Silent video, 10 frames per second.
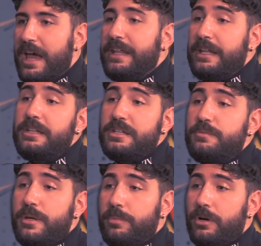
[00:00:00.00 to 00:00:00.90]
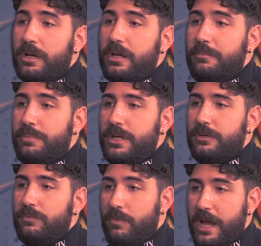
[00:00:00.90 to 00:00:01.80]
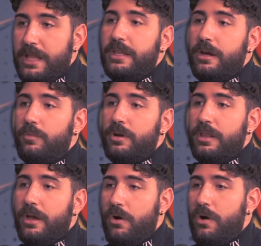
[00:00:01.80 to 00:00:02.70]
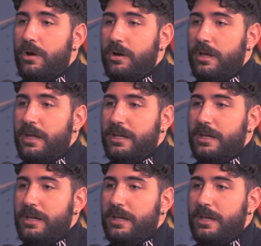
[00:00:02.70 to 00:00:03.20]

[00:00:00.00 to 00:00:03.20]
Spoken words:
and then these people are going to be right there where they are.